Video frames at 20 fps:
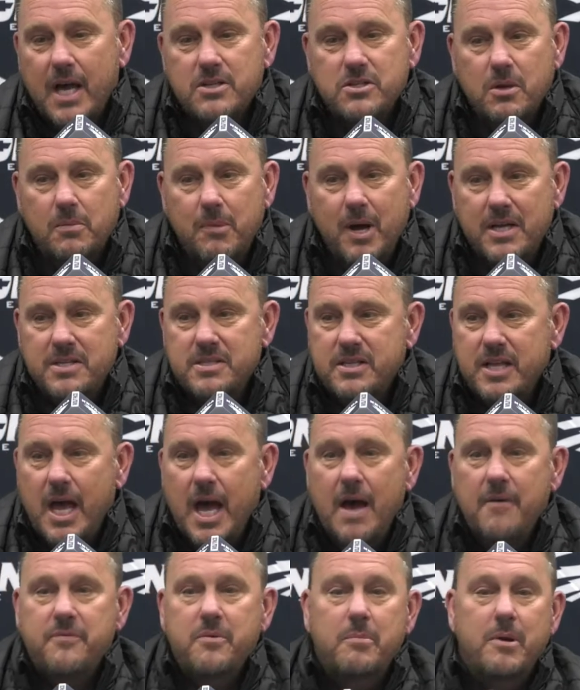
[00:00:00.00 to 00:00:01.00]
guys on my
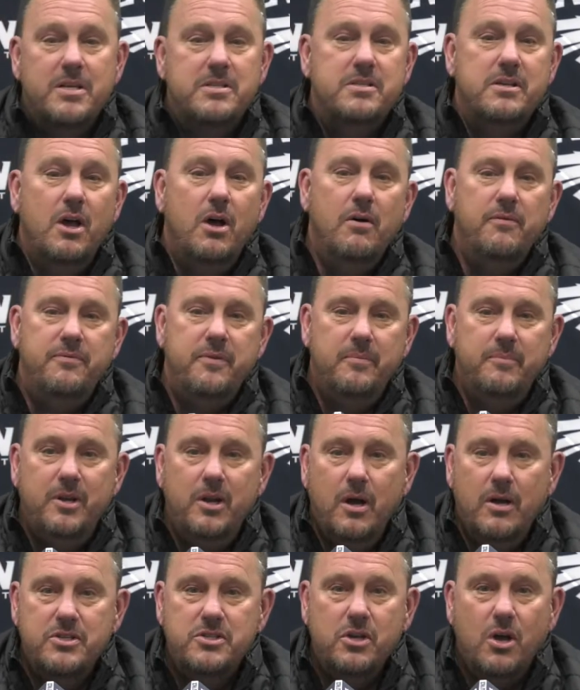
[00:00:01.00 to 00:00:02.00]
staff and myself,
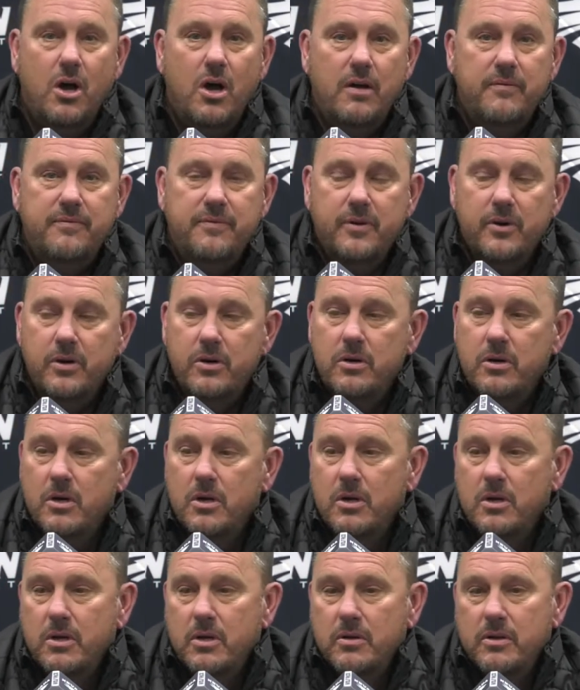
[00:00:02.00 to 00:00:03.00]
I saw it for,
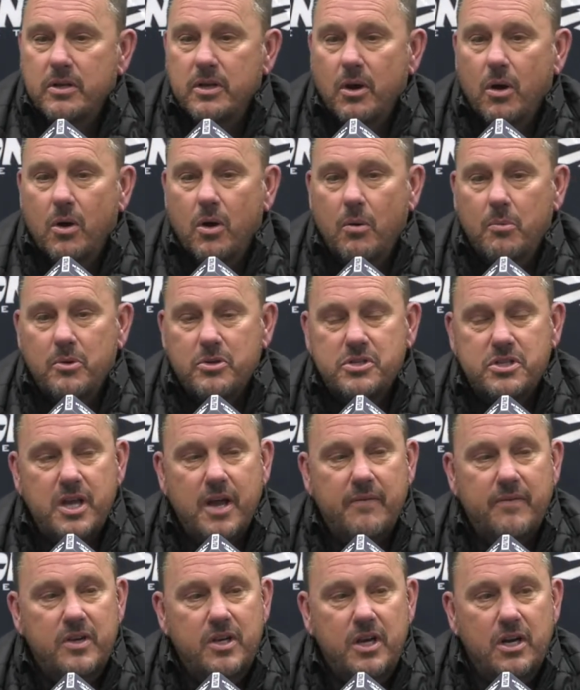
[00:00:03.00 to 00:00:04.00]
almost
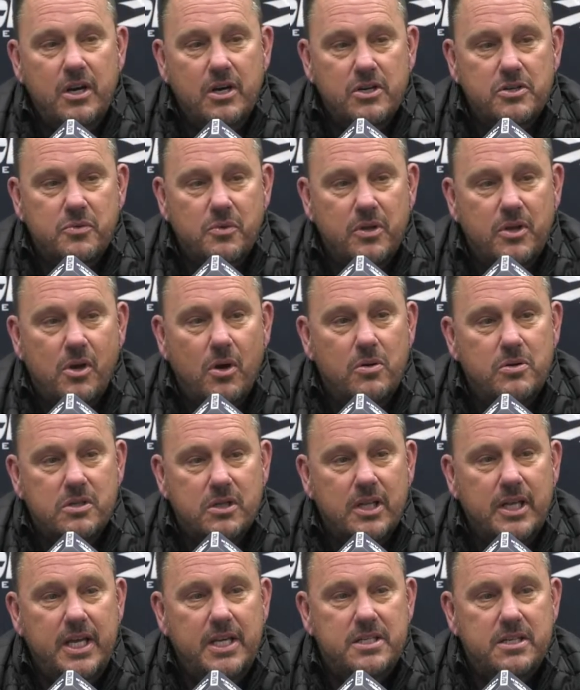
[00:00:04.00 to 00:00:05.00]
7 years with
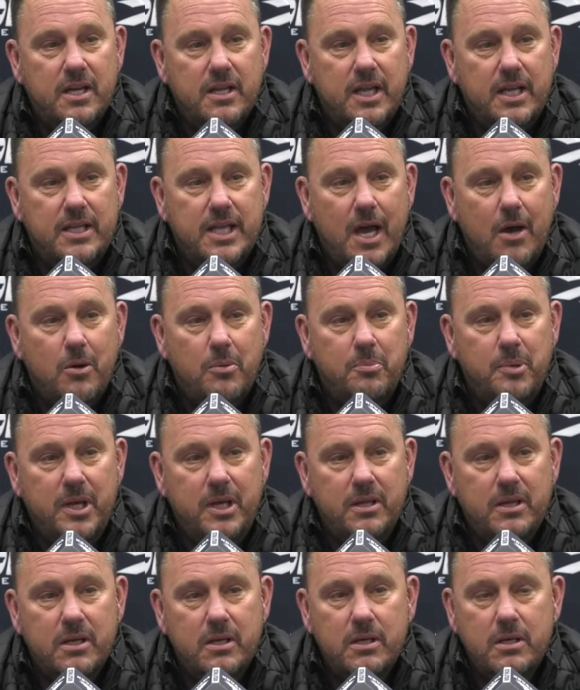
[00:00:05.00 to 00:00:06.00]
Coach Leach. And I think that would
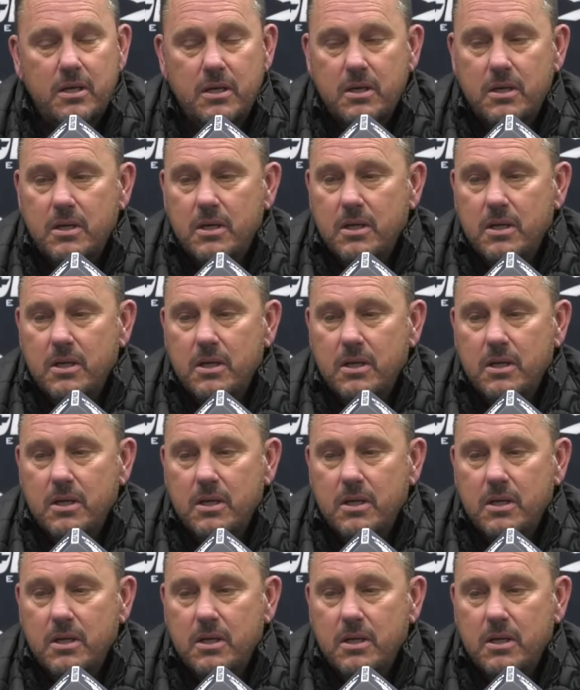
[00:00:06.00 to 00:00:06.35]
be the